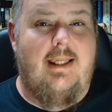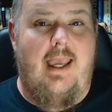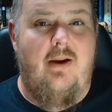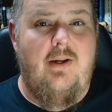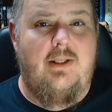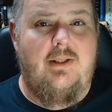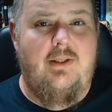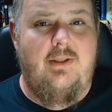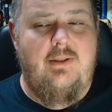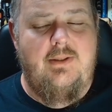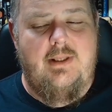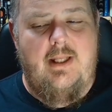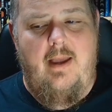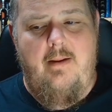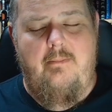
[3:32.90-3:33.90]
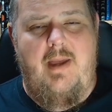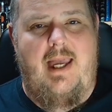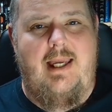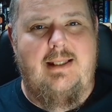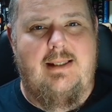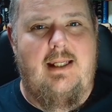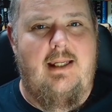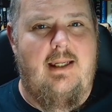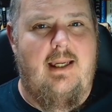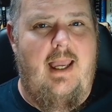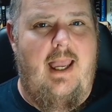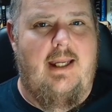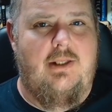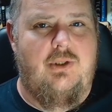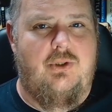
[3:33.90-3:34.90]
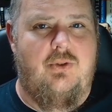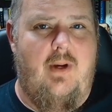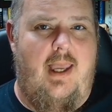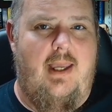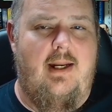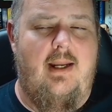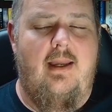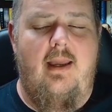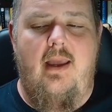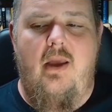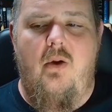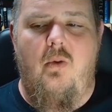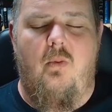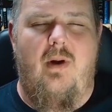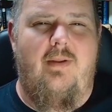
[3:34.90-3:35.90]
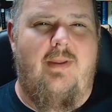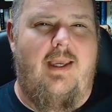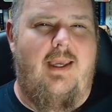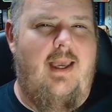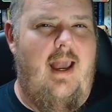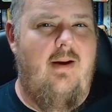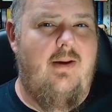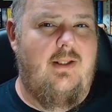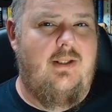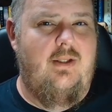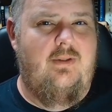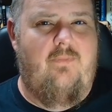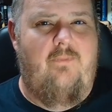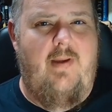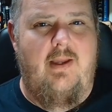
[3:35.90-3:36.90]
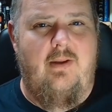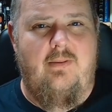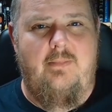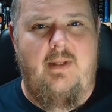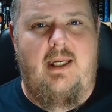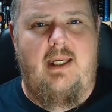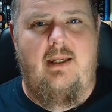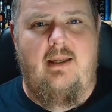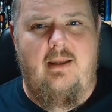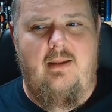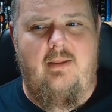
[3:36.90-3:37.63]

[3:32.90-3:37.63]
characters, pacing, and dread. Where the characters failed me,